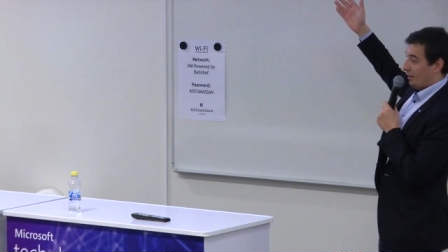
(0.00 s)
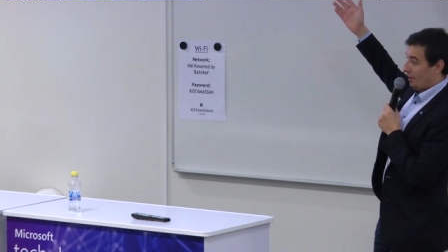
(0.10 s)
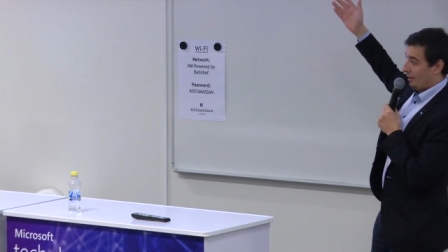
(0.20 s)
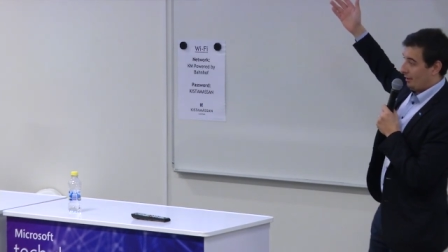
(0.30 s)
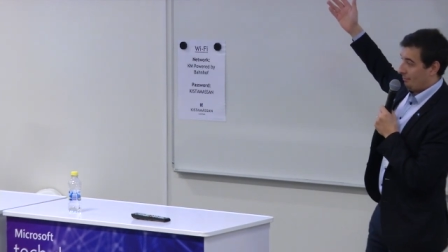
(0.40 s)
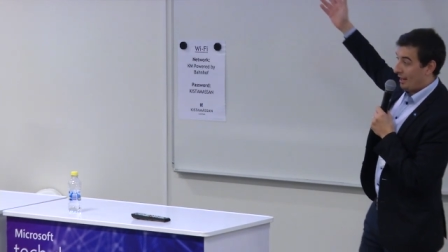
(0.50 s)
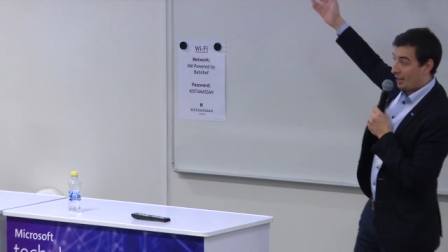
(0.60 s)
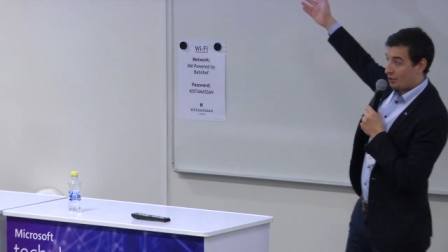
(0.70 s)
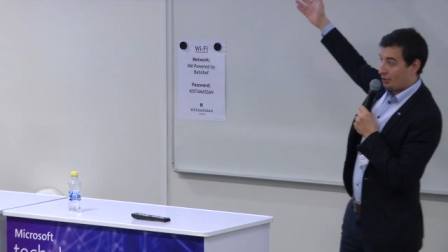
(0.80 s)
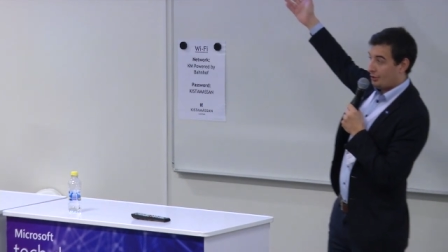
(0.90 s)
uh,
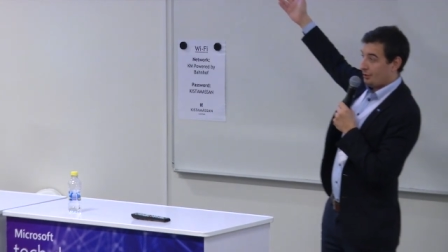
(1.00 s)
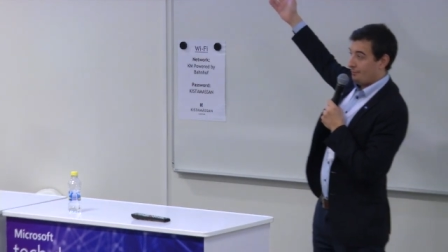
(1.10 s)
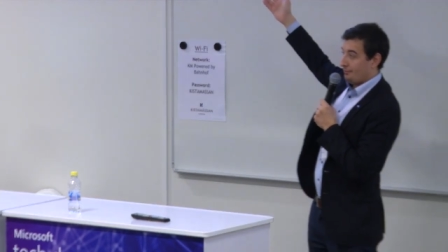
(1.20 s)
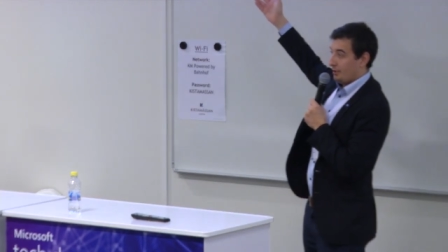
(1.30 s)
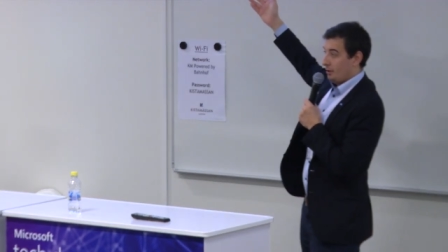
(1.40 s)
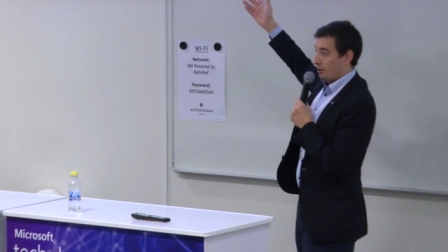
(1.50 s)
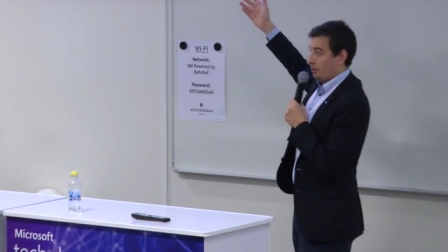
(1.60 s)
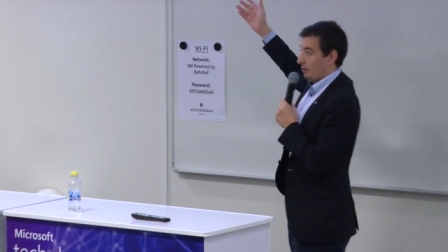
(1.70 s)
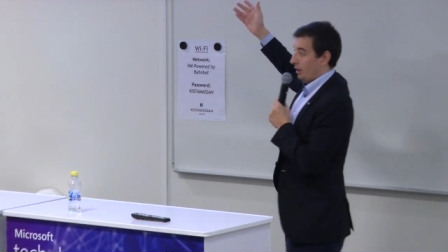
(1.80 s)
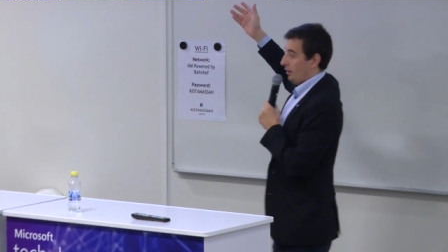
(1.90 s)
managers
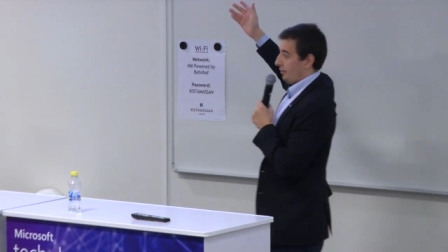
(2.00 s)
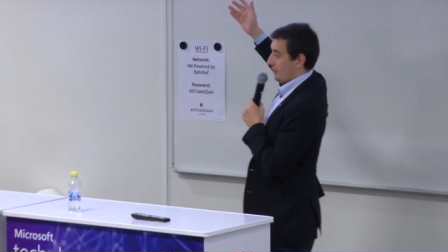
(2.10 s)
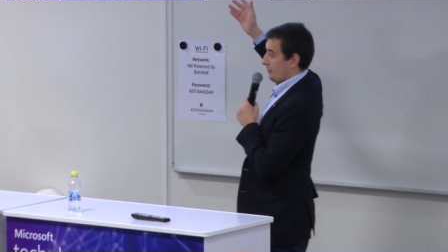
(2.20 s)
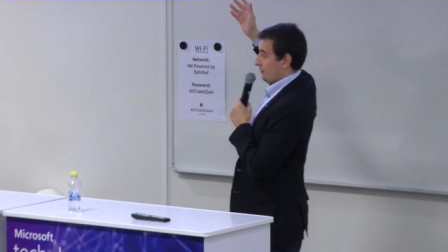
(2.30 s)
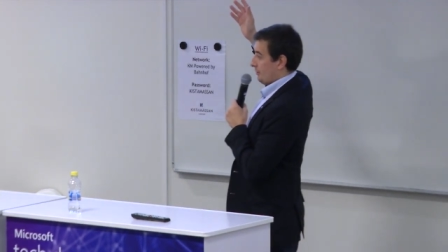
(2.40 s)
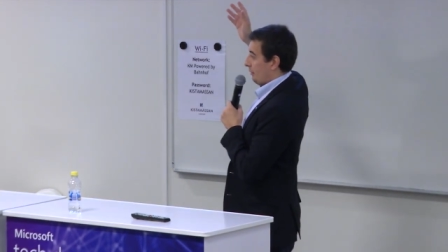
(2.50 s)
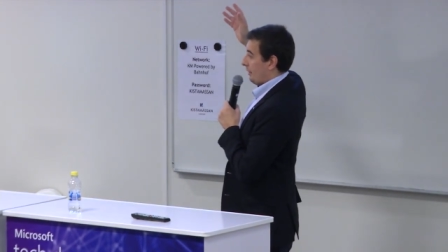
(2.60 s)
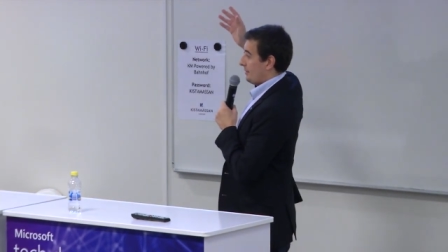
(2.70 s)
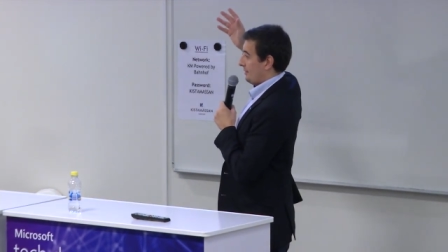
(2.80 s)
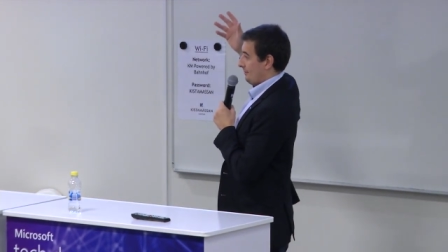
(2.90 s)
who are you who
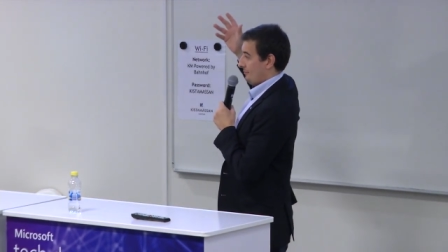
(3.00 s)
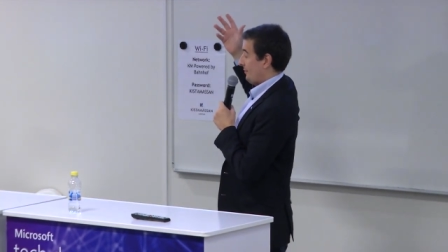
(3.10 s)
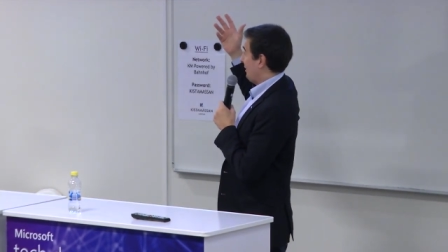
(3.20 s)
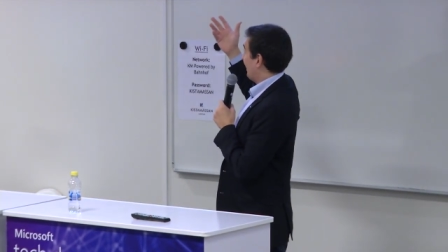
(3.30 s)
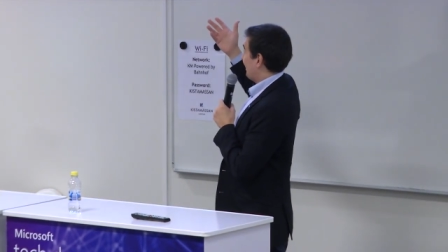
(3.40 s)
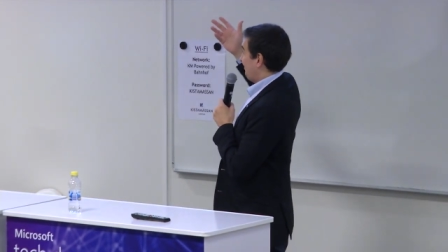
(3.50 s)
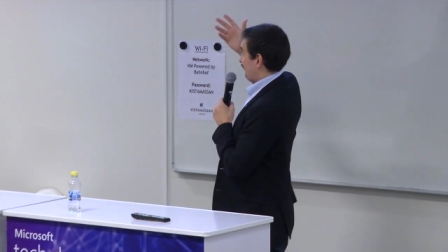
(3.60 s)
are like